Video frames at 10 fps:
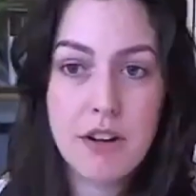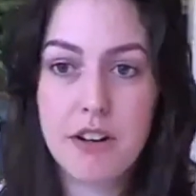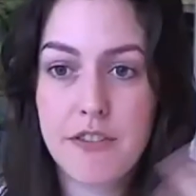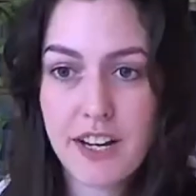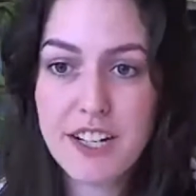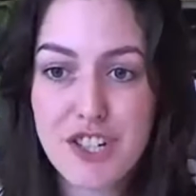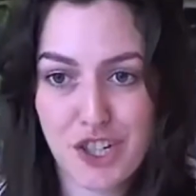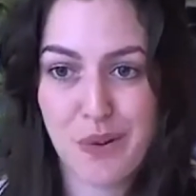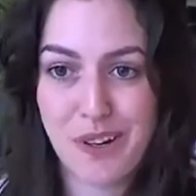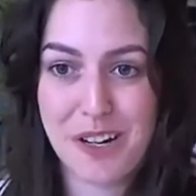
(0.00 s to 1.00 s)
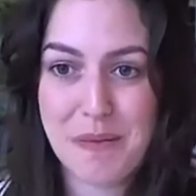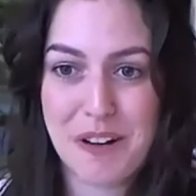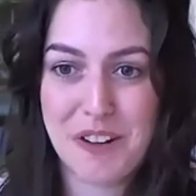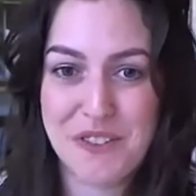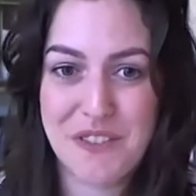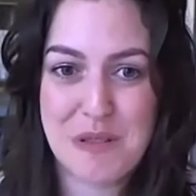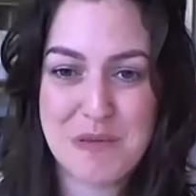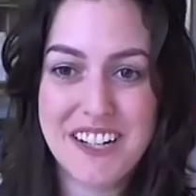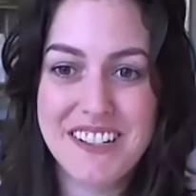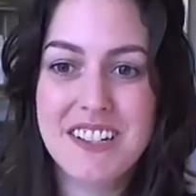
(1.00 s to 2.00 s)
your face showing up all over the
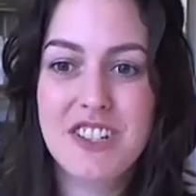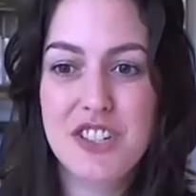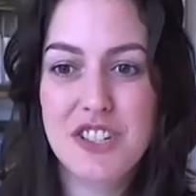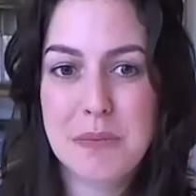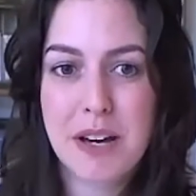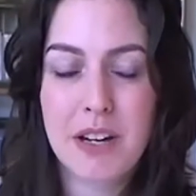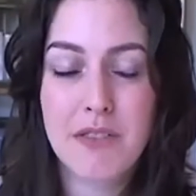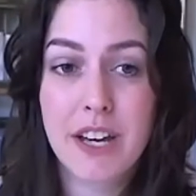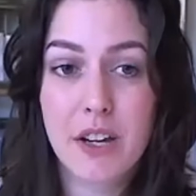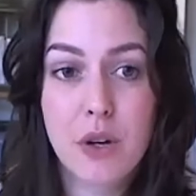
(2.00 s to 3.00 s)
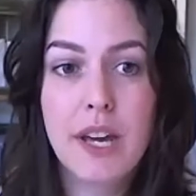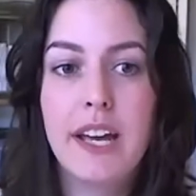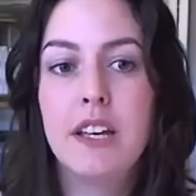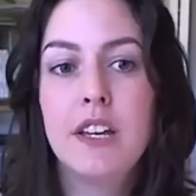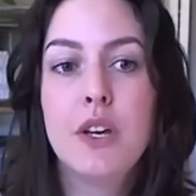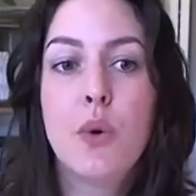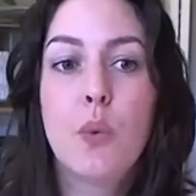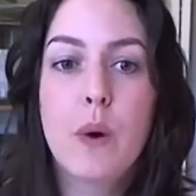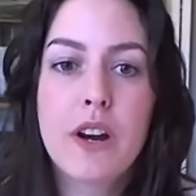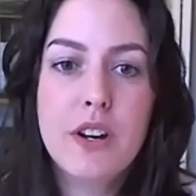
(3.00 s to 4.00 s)
place. It's just a matter of like, okay,
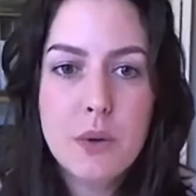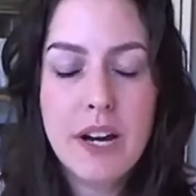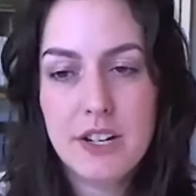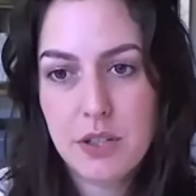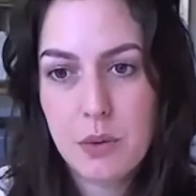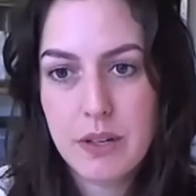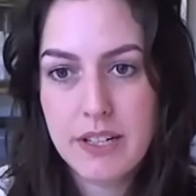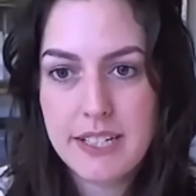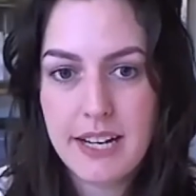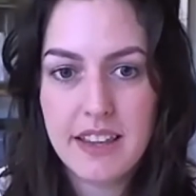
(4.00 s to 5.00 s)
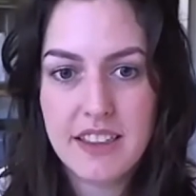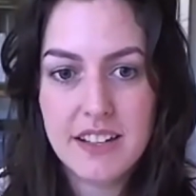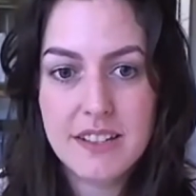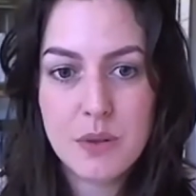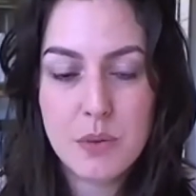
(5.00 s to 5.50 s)
where do you actually want to take this?